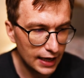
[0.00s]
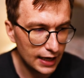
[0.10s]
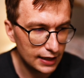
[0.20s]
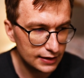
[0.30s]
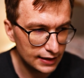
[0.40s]

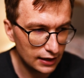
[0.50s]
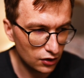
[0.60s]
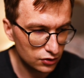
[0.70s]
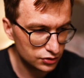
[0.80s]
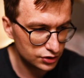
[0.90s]
and they
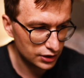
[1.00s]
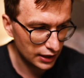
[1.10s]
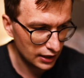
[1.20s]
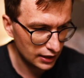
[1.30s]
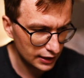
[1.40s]
launch
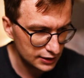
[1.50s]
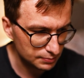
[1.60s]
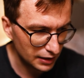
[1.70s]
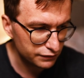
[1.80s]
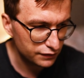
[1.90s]
uh, next
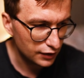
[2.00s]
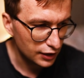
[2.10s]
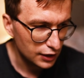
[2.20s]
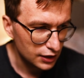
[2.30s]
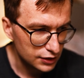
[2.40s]
month.
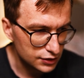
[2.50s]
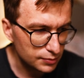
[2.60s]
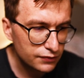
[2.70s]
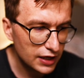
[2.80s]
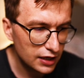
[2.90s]

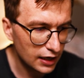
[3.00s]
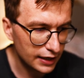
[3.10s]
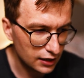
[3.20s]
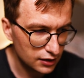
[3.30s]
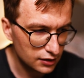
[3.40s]
Some of the
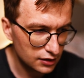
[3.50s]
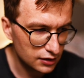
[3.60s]
like